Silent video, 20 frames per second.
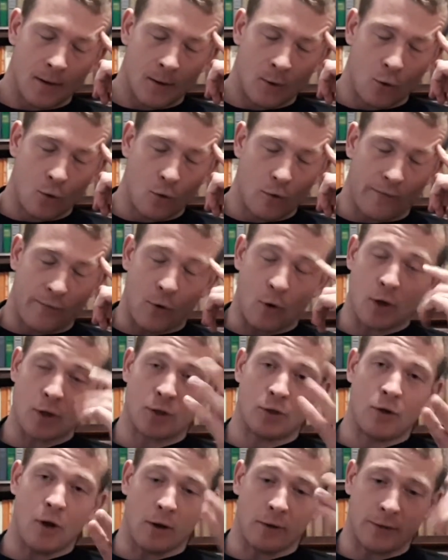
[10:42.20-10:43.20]
who of
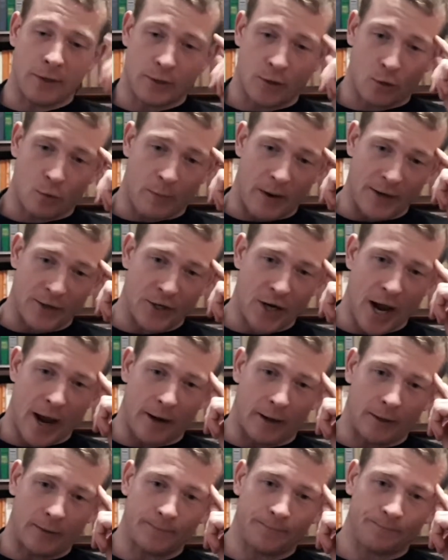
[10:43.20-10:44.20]
course don't listen to my
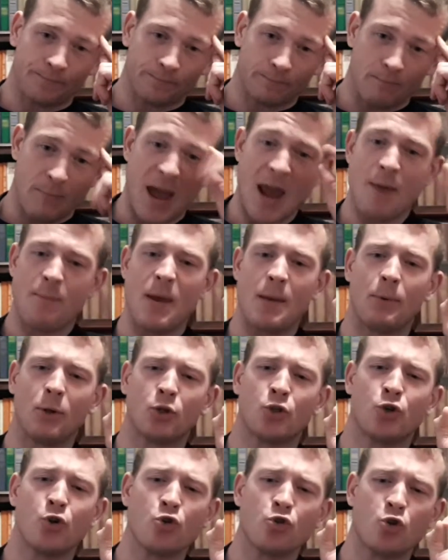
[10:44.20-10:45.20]
channel, many
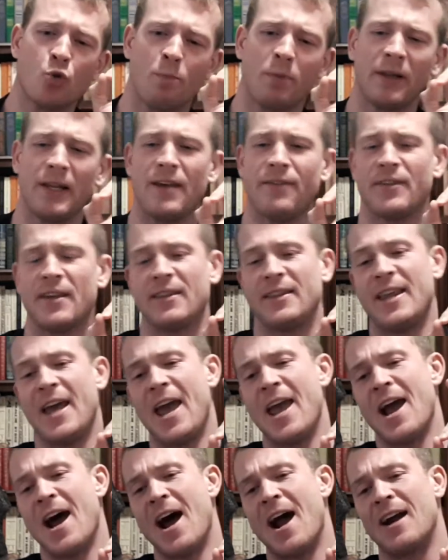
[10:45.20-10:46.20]
people choose to believe that
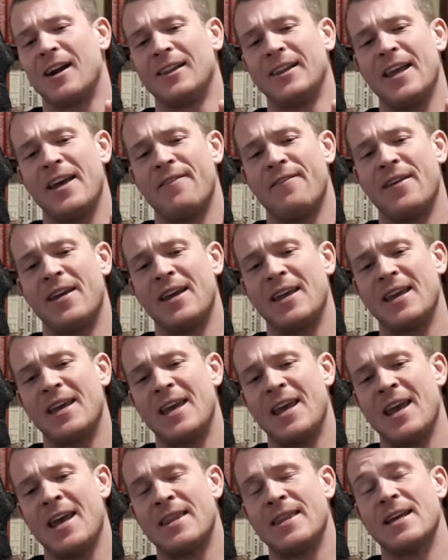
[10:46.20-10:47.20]
they are living
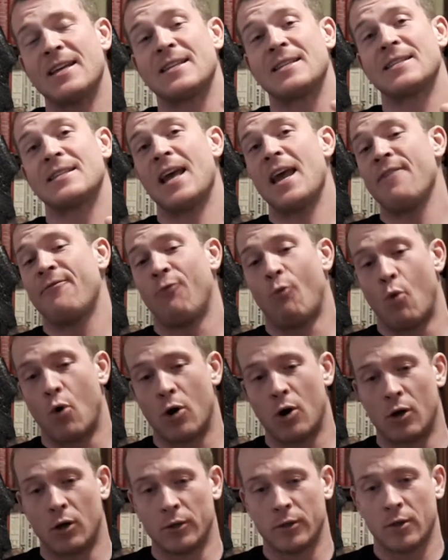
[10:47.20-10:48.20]
in a safe
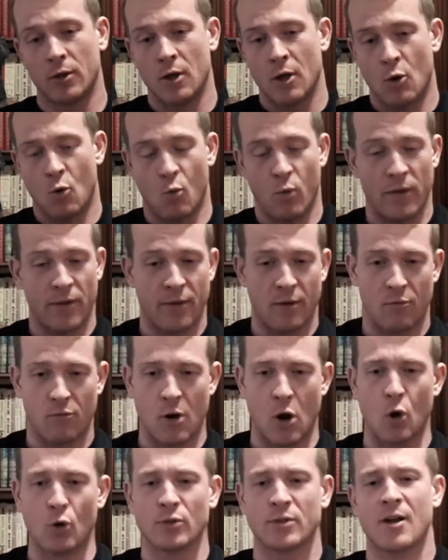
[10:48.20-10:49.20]
world with the
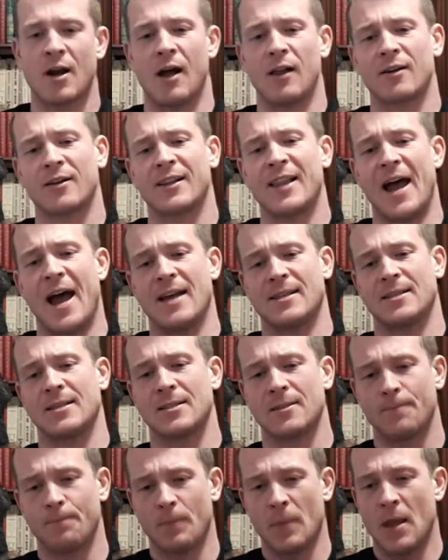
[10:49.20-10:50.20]
rose-colored
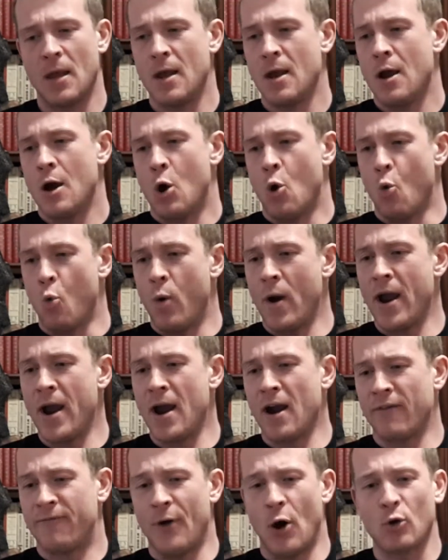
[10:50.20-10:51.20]
glasses,
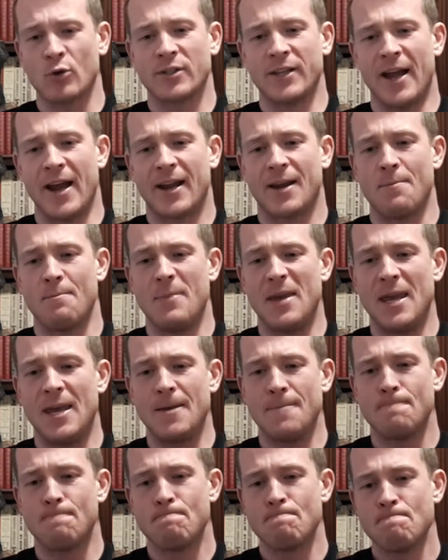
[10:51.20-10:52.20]
where folks like
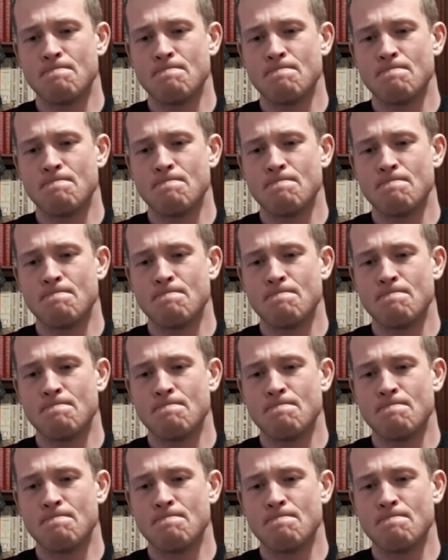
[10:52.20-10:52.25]
me